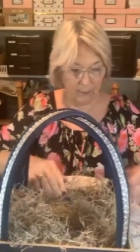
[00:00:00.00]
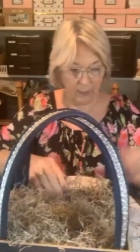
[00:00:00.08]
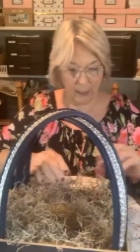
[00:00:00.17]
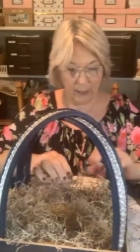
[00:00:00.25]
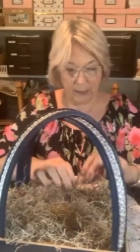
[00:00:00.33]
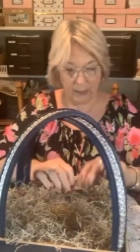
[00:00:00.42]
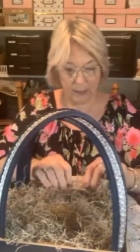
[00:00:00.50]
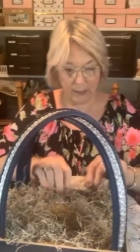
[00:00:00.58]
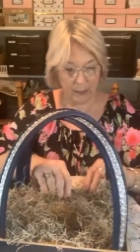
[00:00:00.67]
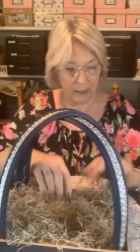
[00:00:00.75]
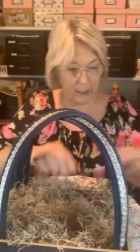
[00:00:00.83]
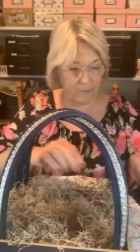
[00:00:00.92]
And I'm going to
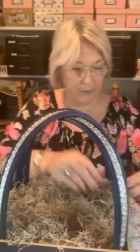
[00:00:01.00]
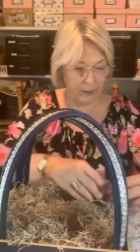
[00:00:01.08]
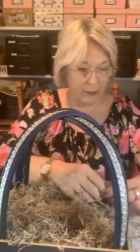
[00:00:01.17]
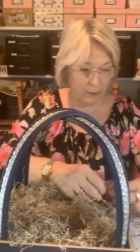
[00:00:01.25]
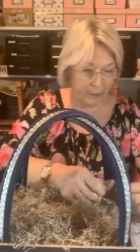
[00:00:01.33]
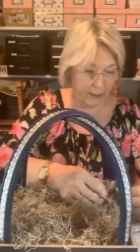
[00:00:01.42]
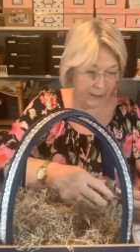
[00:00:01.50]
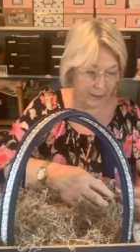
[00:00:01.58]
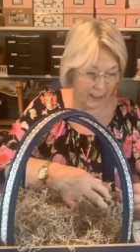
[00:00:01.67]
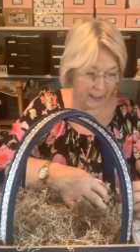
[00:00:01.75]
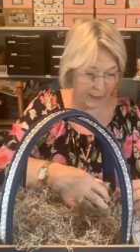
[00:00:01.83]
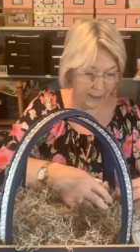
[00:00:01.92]
stuff a little
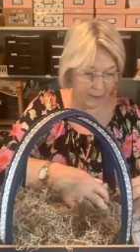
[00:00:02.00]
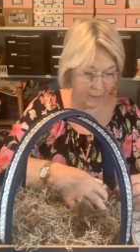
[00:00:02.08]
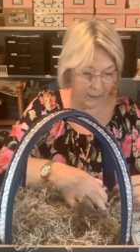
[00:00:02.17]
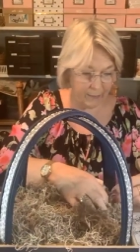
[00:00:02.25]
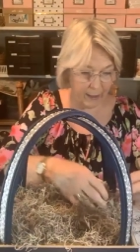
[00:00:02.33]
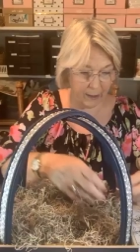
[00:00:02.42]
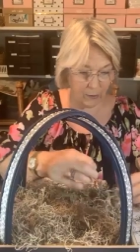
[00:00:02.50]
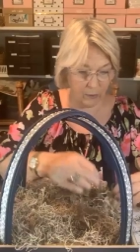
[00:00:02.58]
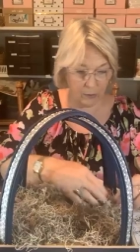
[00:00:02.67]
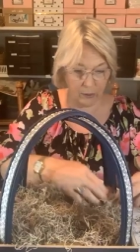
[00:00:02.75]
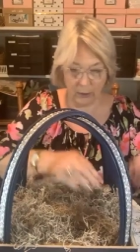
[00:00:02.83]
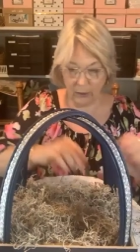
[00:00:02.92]
bit of that down in that
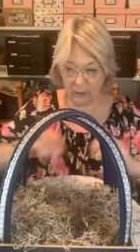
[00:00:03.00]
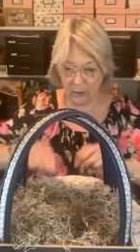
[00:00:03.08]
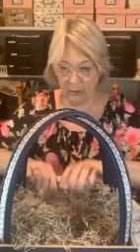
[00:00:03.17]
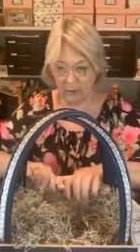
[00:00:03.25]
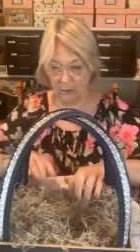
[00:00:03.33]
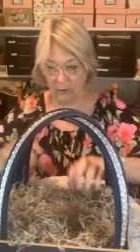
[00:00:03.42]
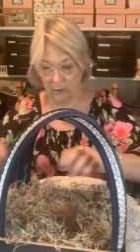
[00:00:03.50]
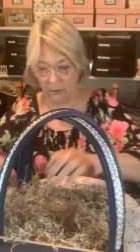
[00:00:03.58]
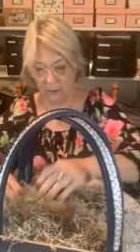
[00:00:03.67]
corner.